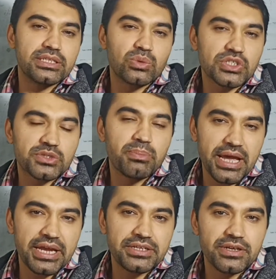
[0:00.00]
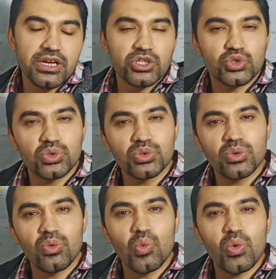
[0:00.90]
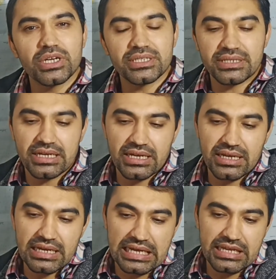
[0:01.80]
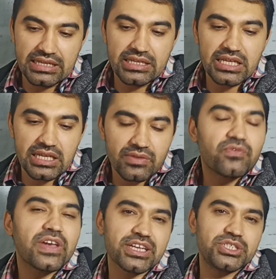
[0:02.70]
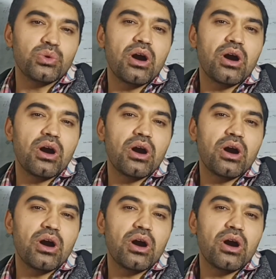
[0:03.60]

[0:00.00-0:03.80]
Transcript: was made. So what effective